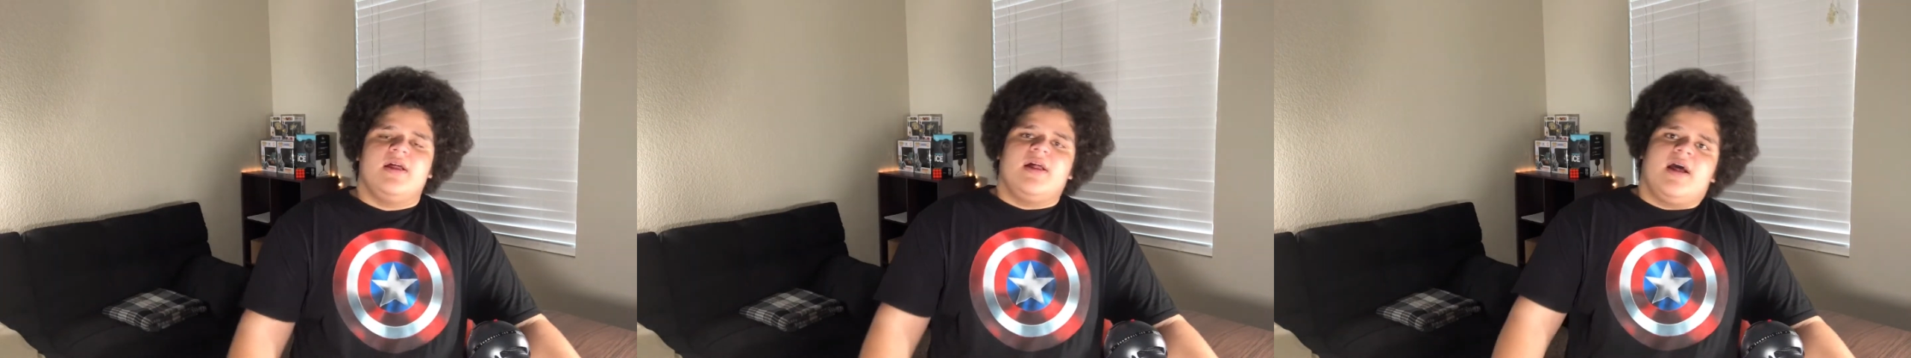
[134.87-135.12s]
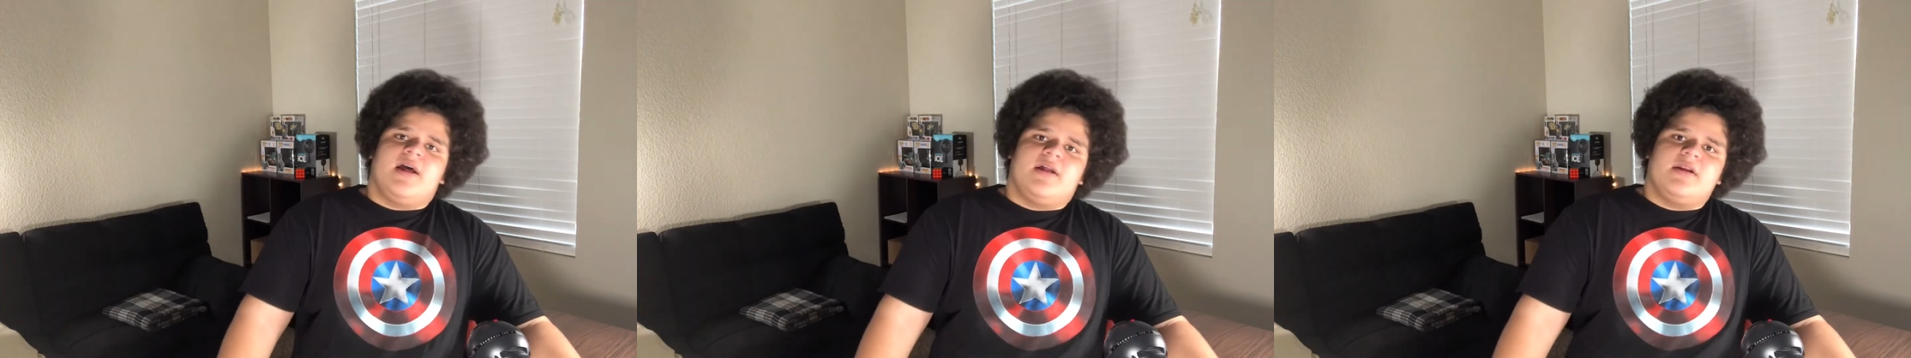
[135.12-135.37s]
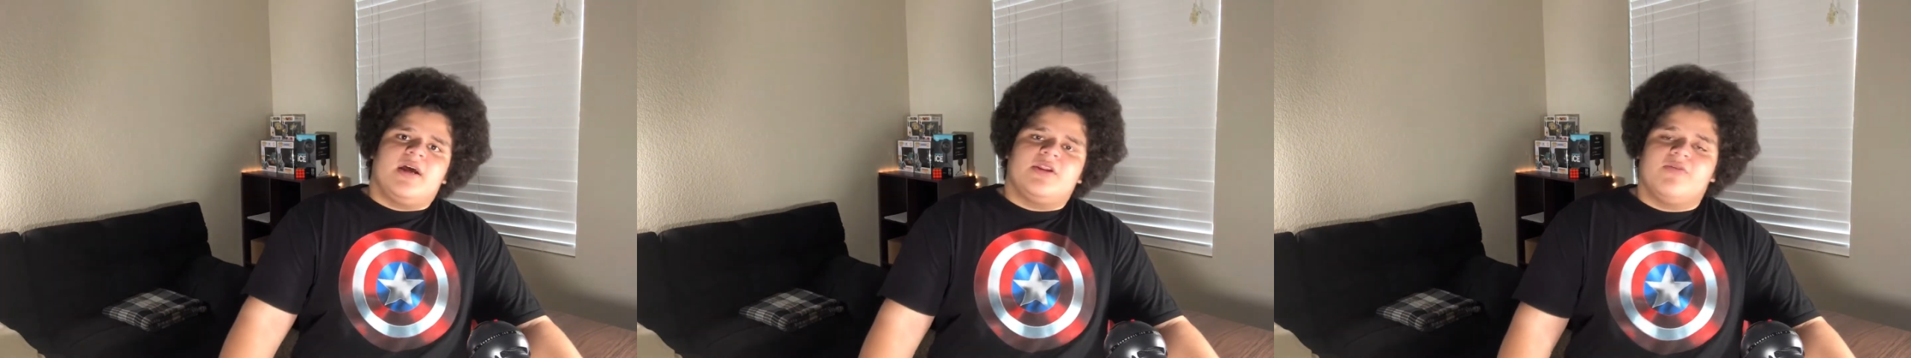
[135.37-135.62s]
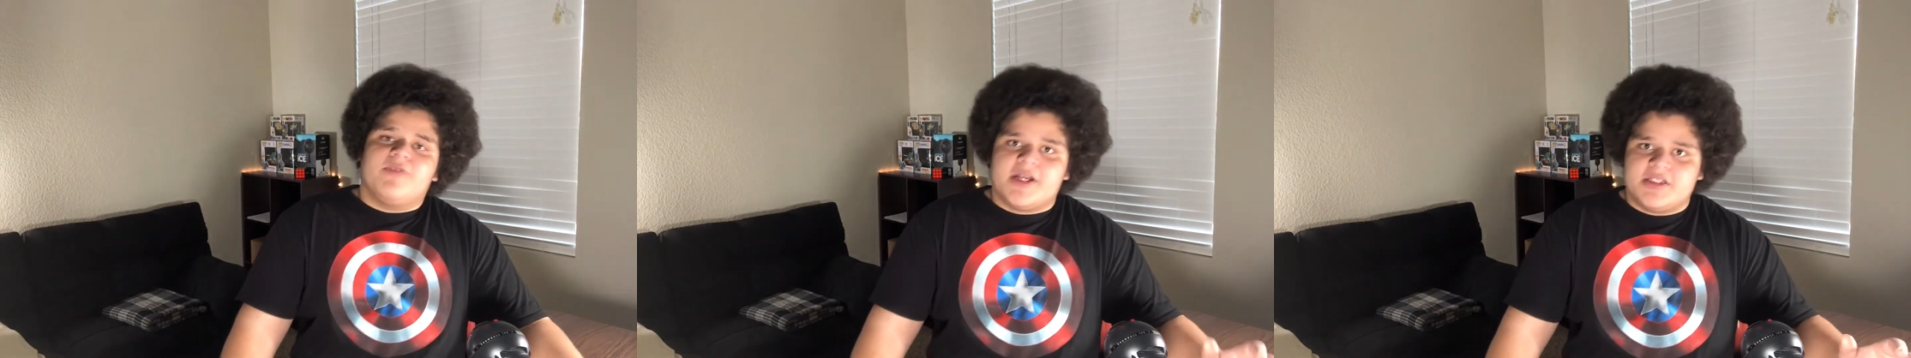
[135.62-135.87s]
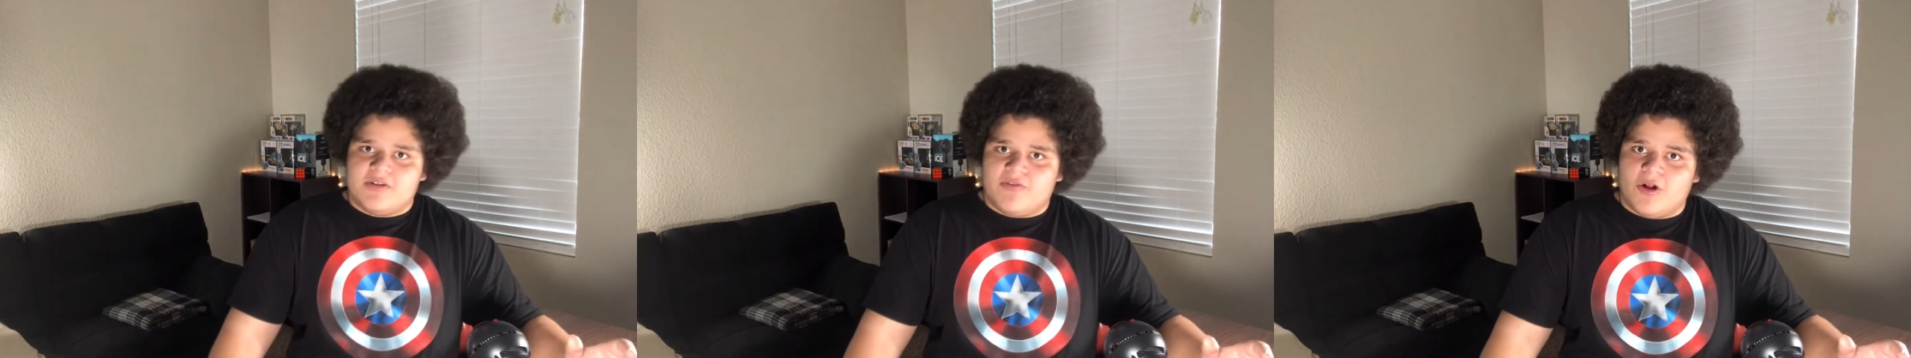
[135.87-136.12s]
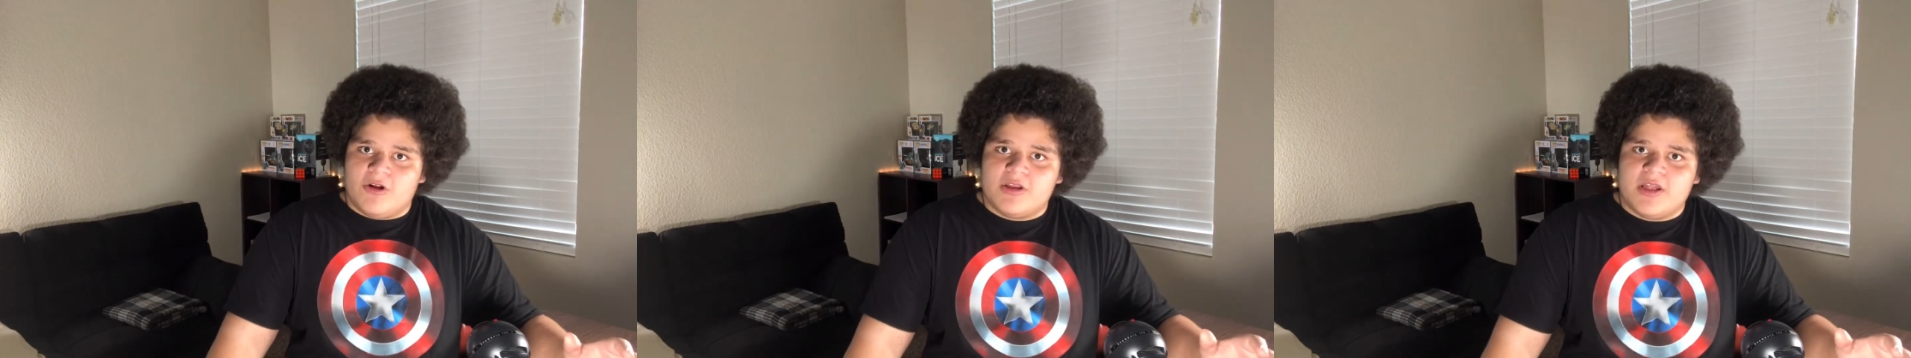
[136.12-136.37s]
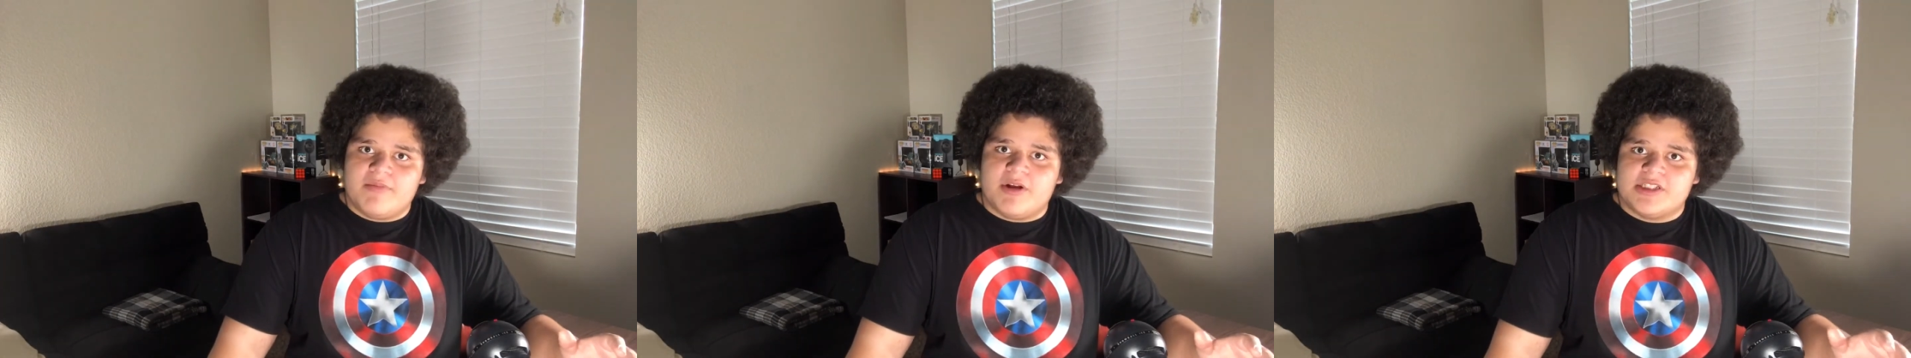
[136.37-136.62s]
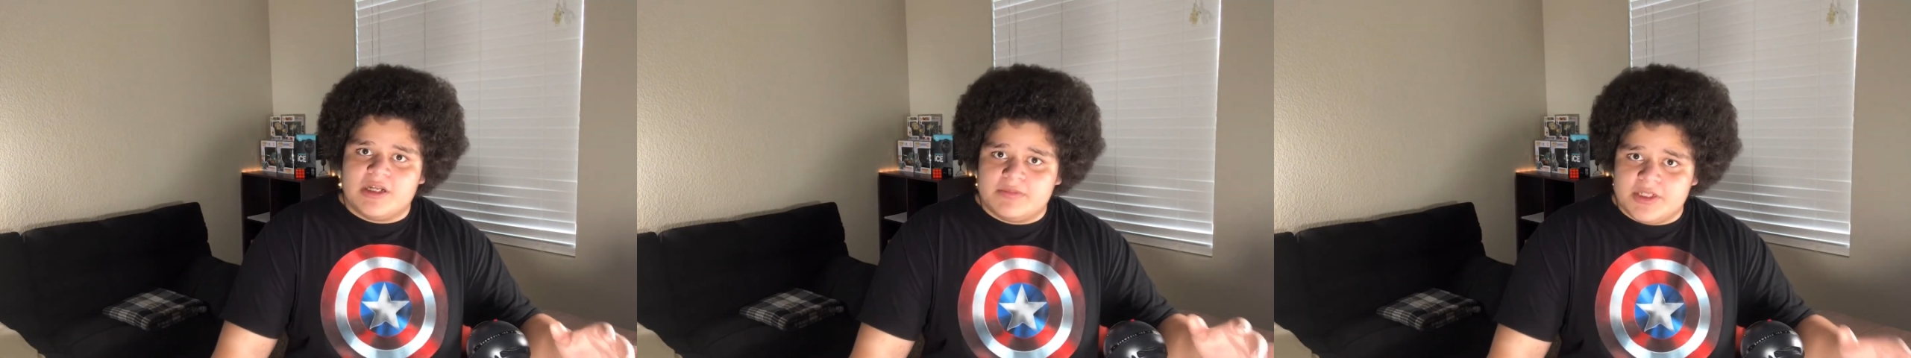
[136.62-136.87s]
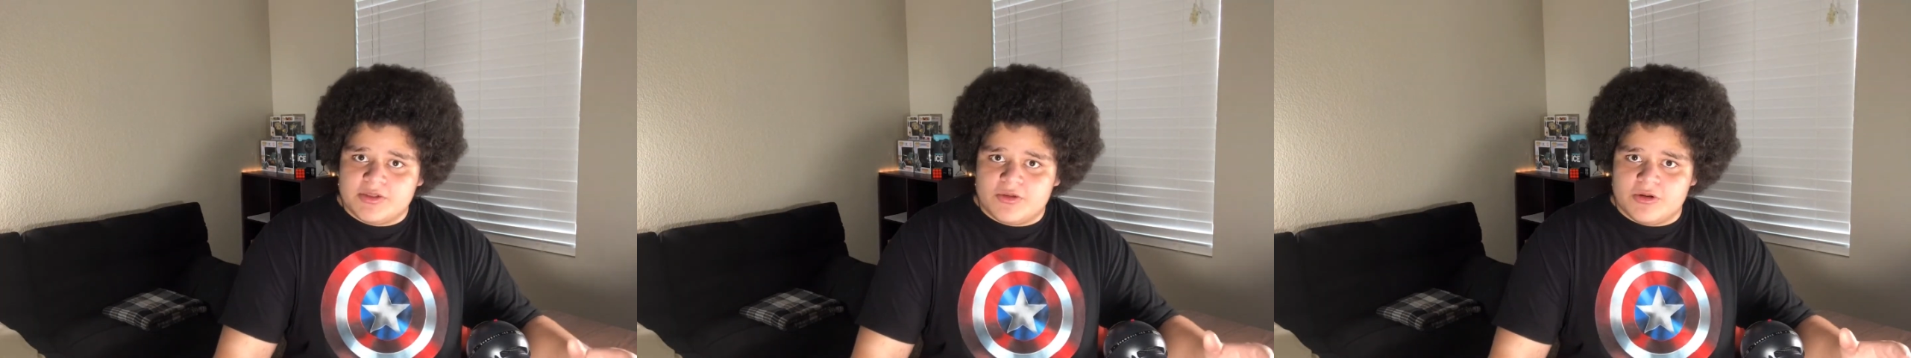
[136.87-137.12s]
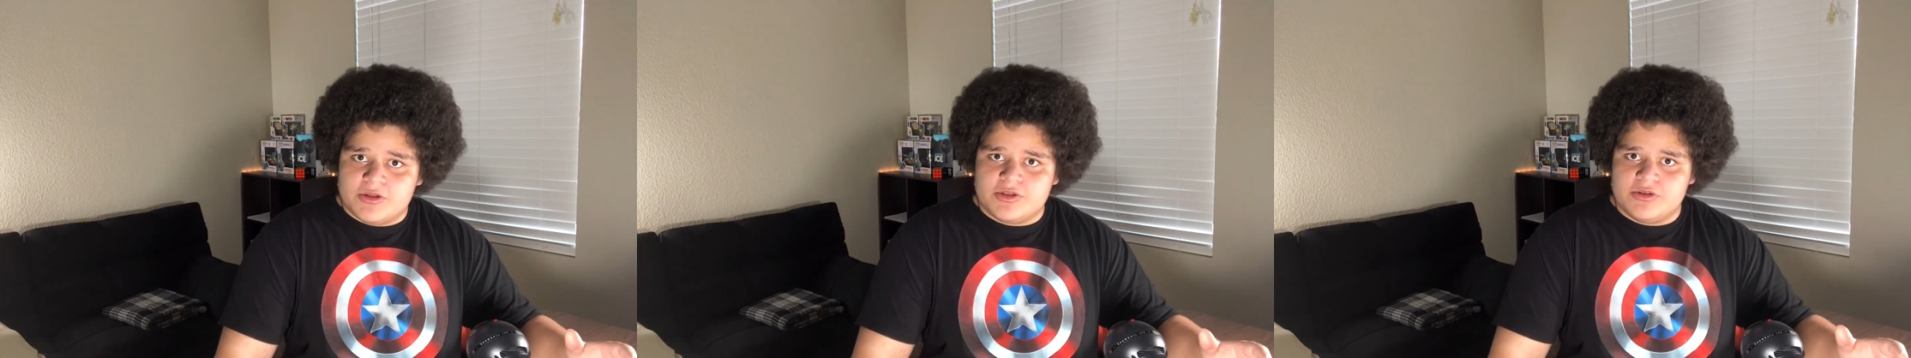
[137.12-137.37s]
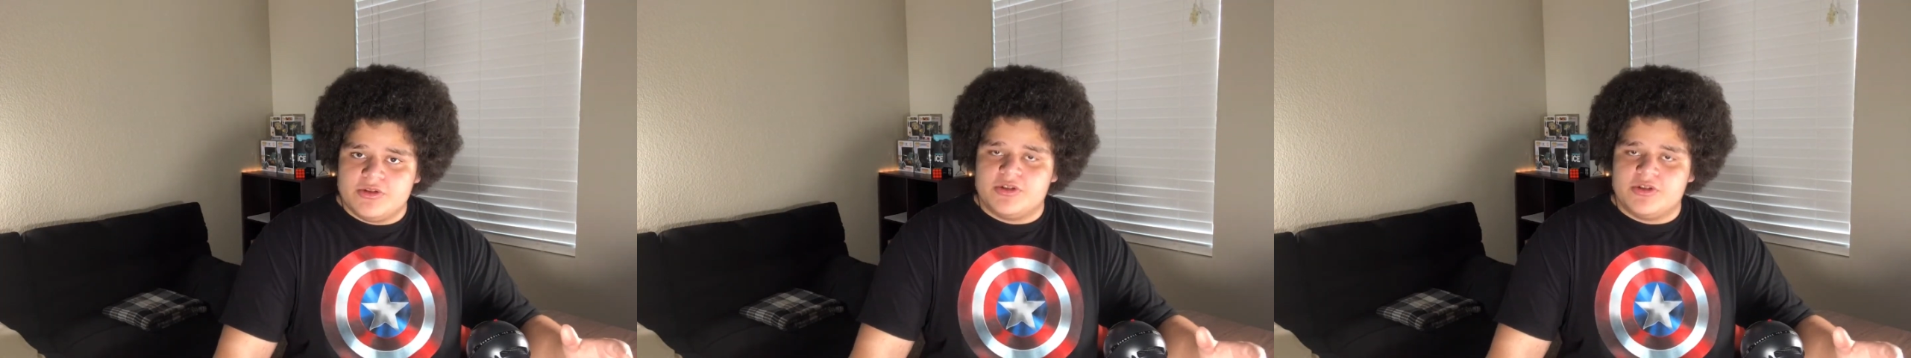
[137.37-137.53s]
And yeah, don't forget to follow them on top Discord too,